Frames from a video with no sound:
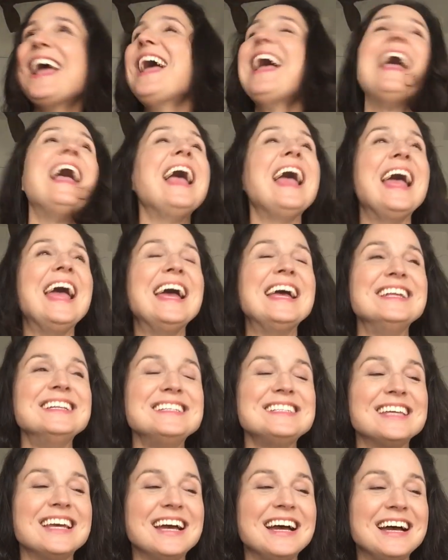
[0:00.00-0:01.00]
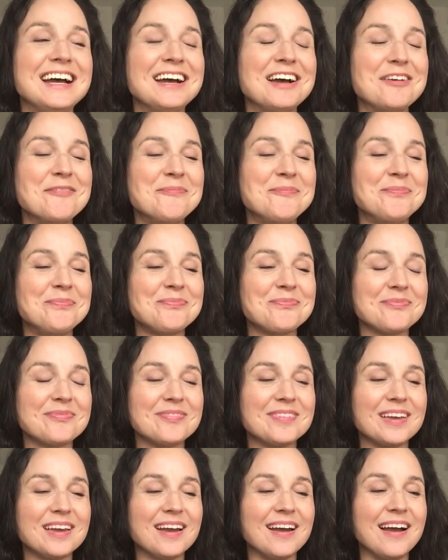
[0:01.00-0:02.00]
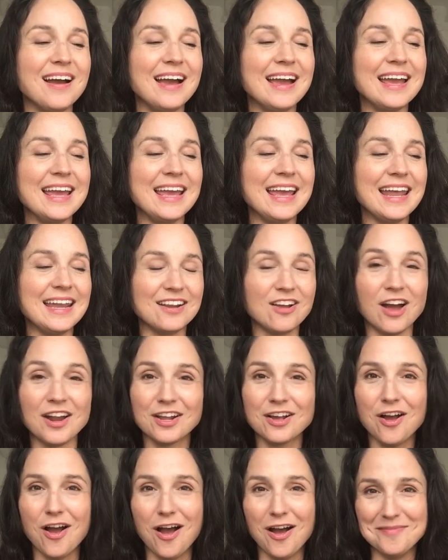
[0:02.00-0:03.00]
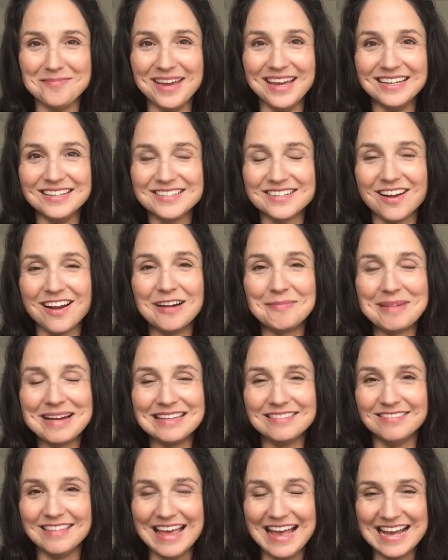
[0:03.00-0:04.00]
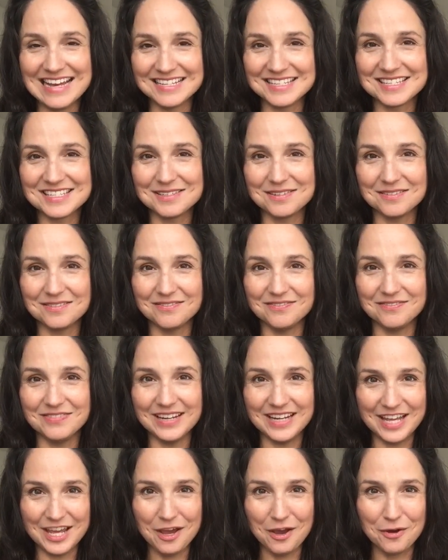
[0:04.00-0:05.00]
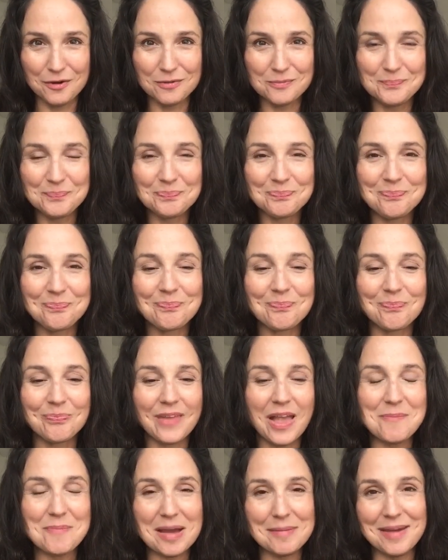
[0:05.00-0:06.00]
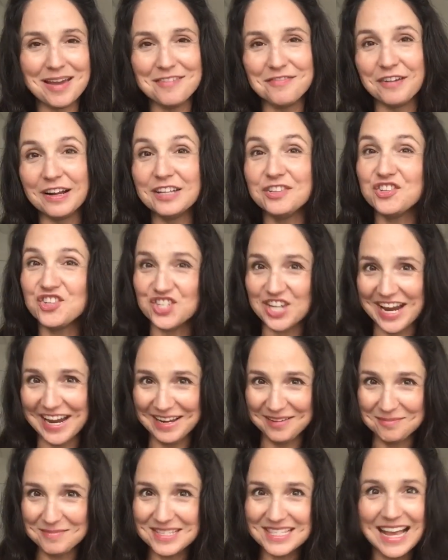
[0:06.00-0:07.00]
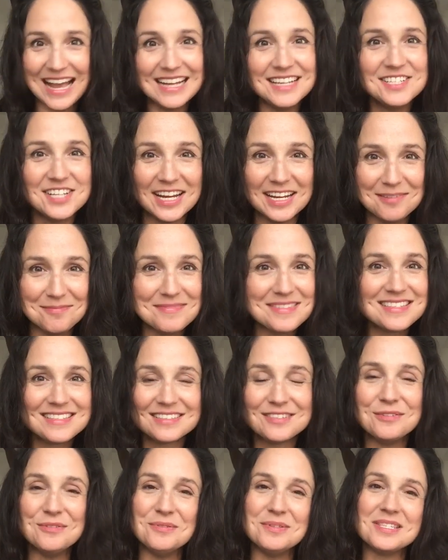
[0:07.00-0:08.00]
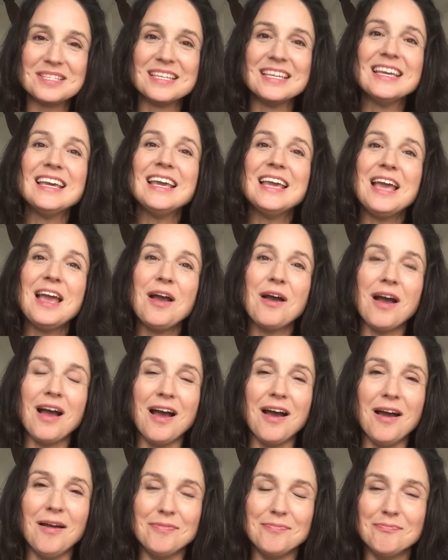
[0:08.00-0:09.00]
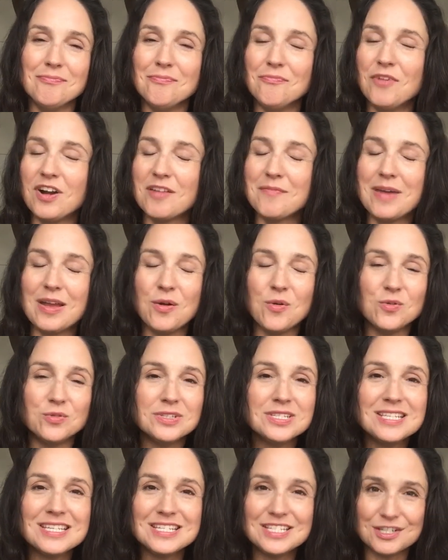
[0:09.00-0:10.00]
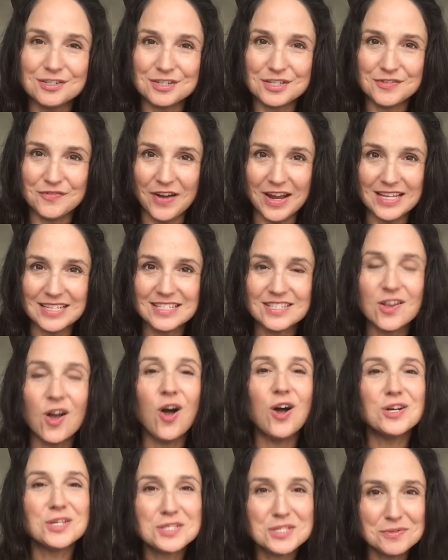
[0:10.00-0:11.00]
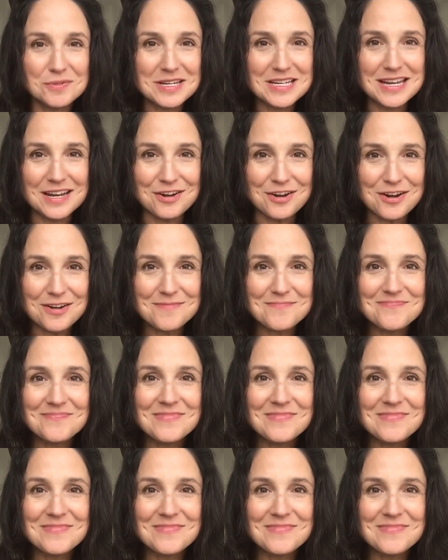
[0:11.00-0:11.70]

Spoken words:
And I had got a comment on my last video by my friend James. Hi, James, who's one of my oldest and dearest friends, also a knitter.